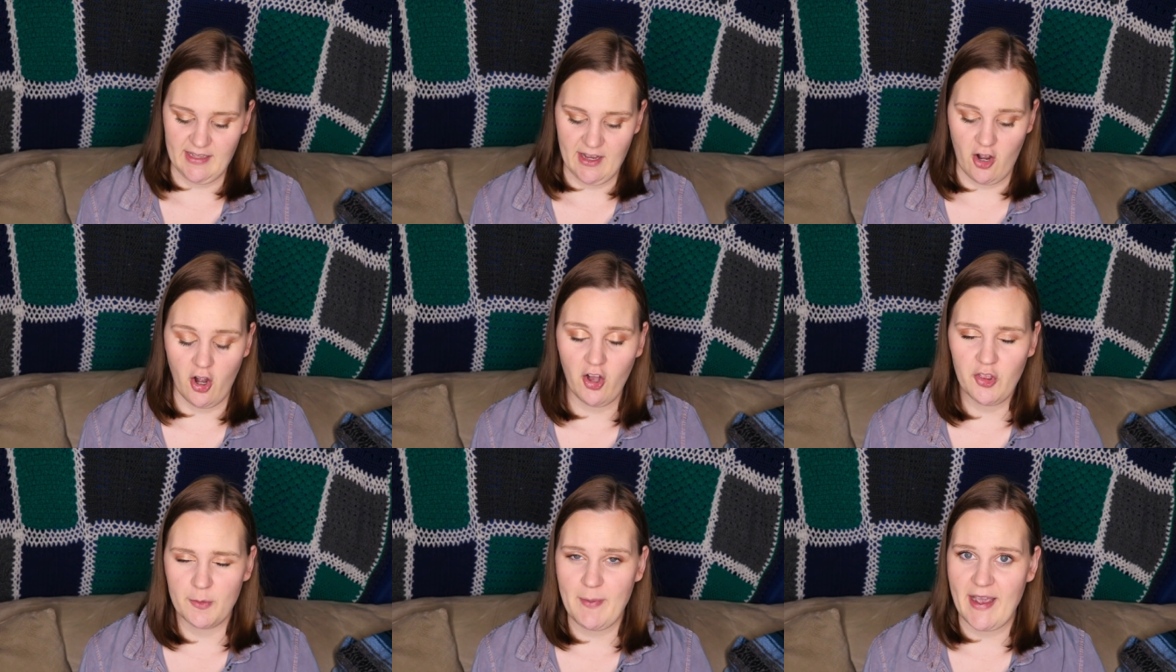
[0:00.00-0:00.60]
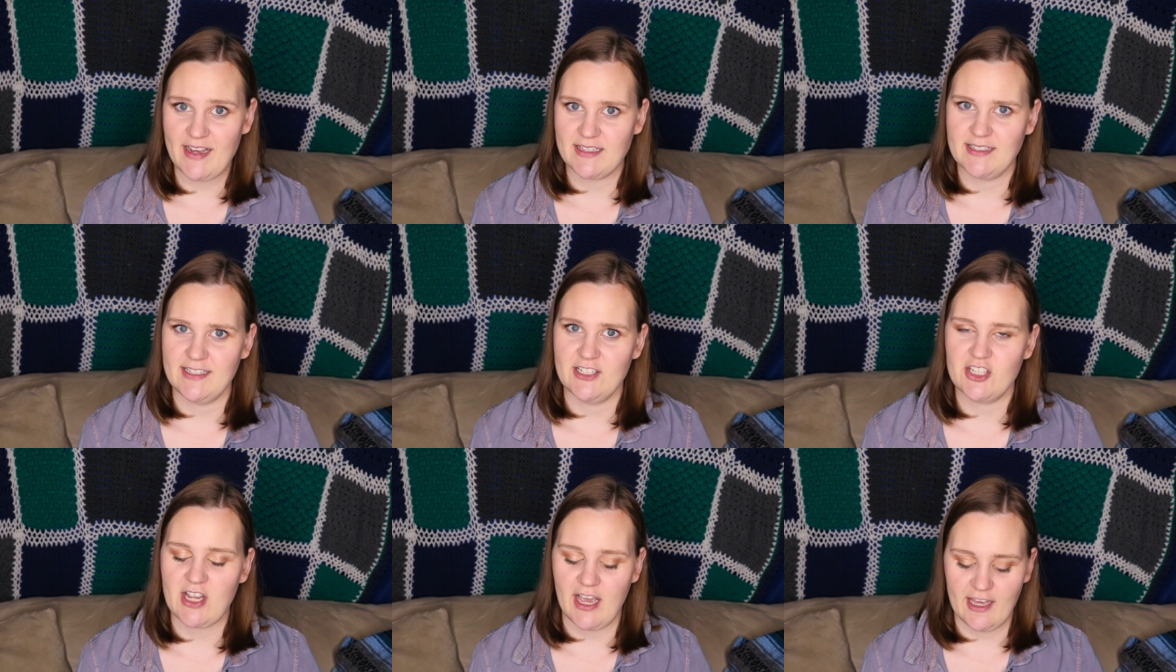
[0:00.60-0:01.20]
the all the
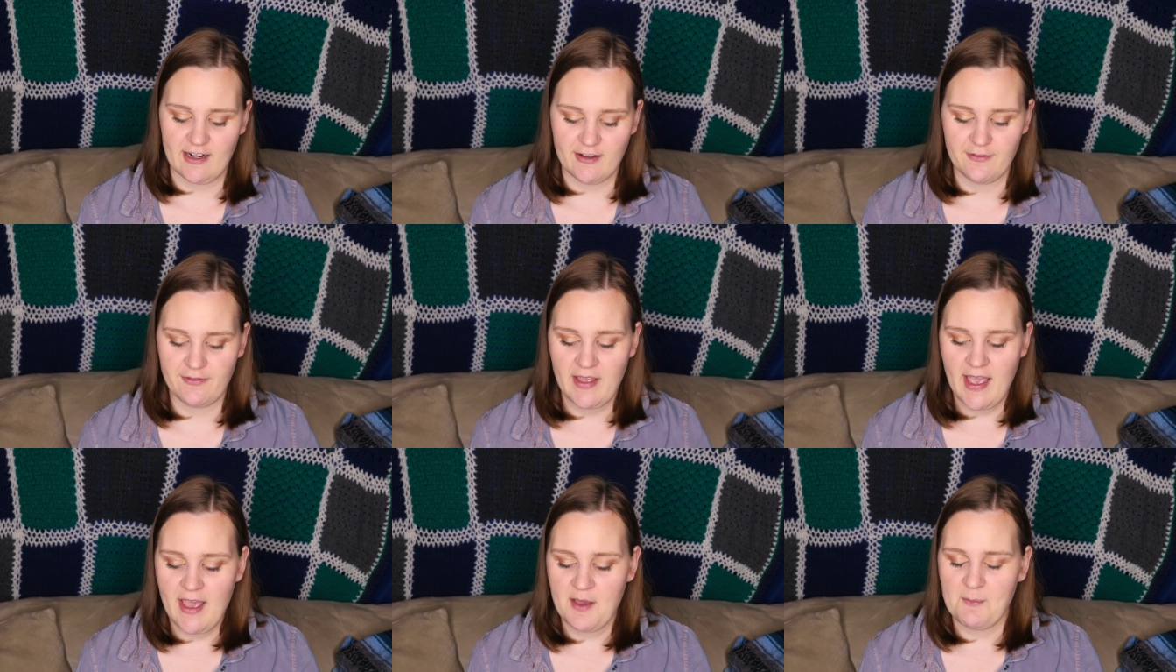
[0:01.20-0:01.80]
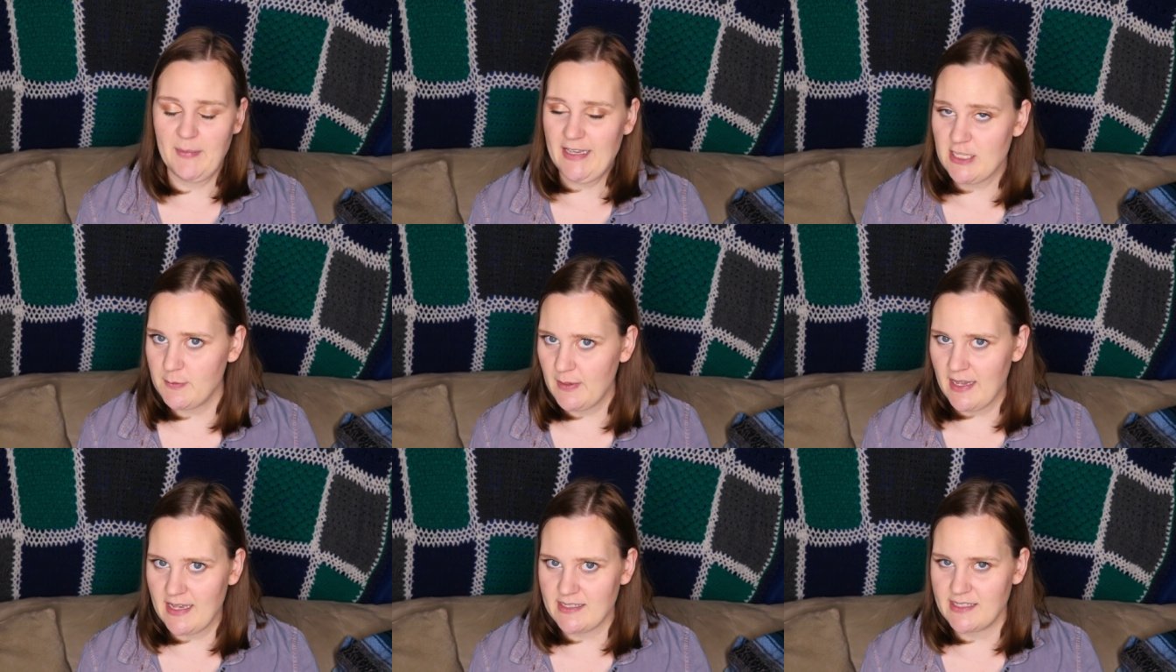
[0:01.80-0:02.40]
backstitch kind of makes
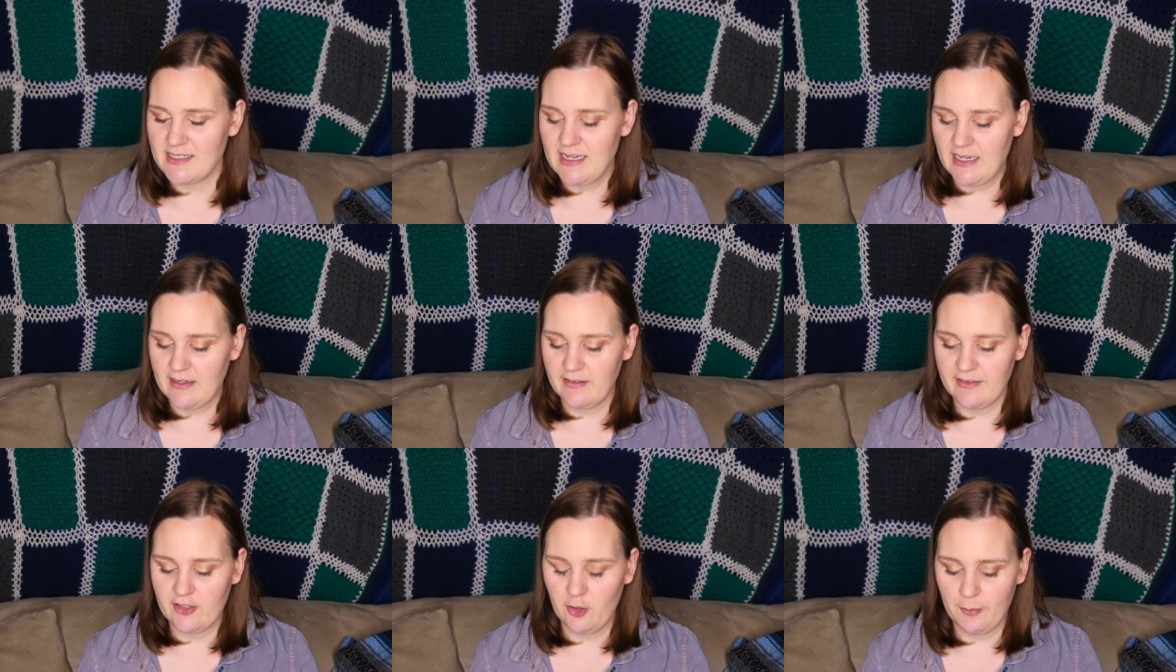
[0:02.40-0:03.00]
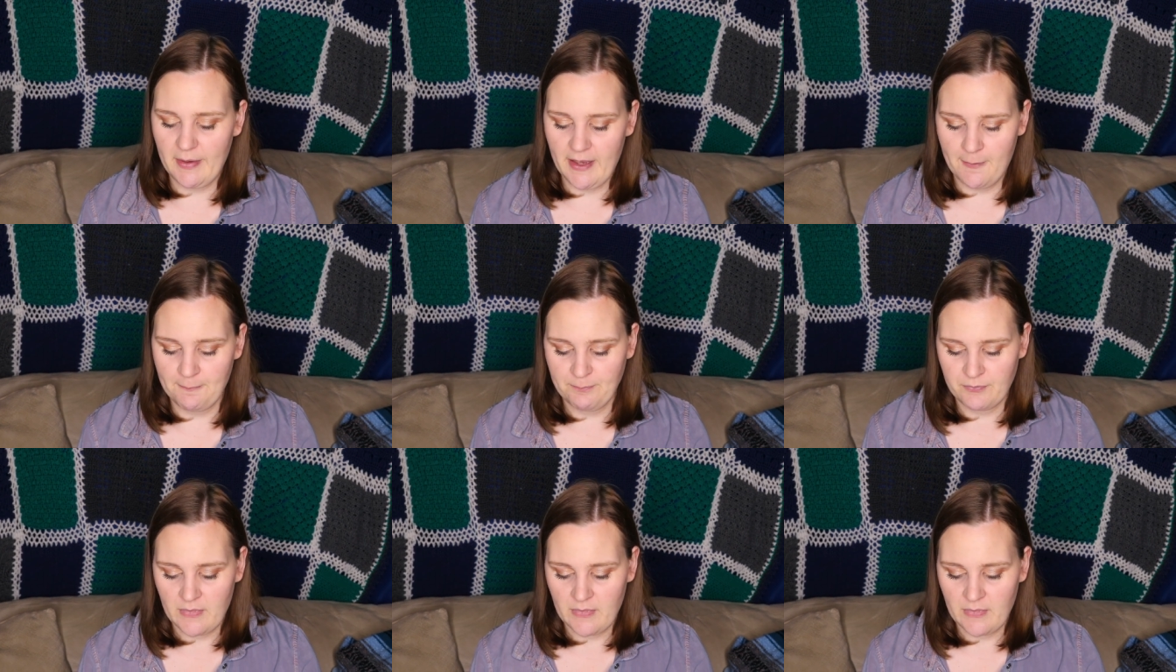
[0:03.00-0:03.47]
me hesitate a little bit.